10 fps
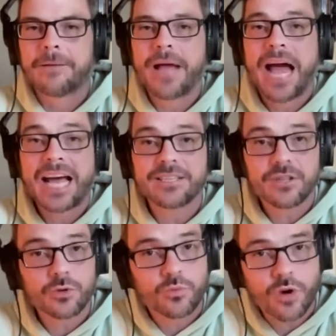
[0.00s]
As
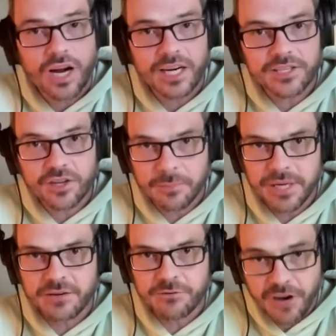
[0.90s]
those rockets are
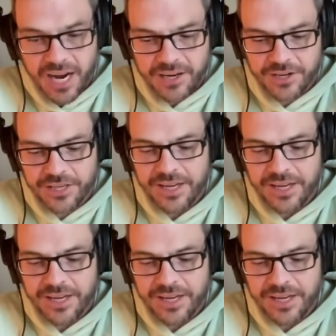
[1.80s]
being fired,